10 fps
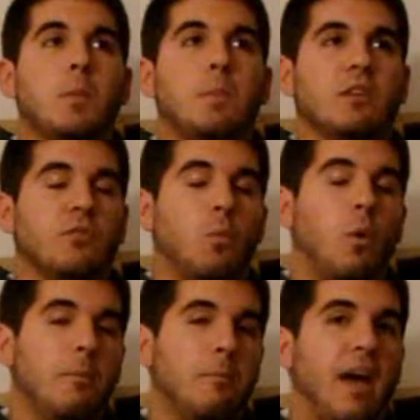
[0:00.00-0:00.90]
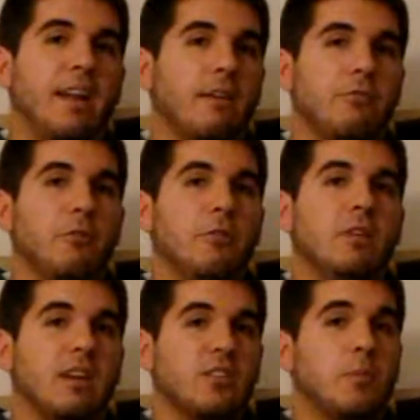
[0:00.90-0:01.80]
because of one bad effort
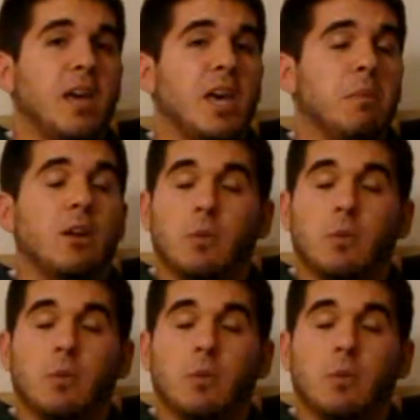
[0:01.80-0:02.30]
against Miami.